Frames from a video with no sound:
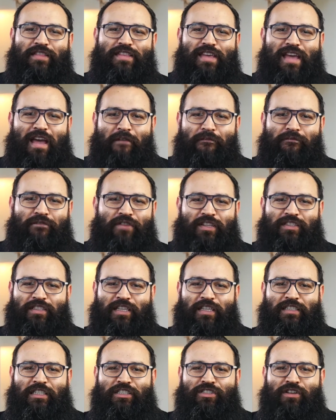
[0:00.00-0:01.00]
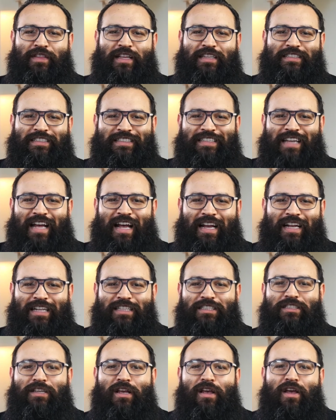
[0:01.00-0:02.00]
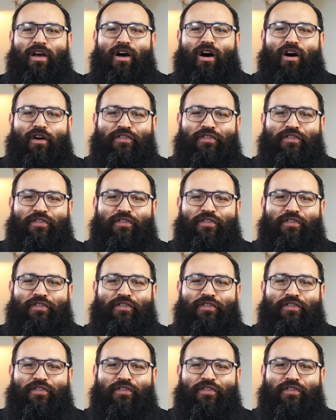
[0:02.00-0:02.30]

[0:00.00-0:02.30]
the emphasis is on the signs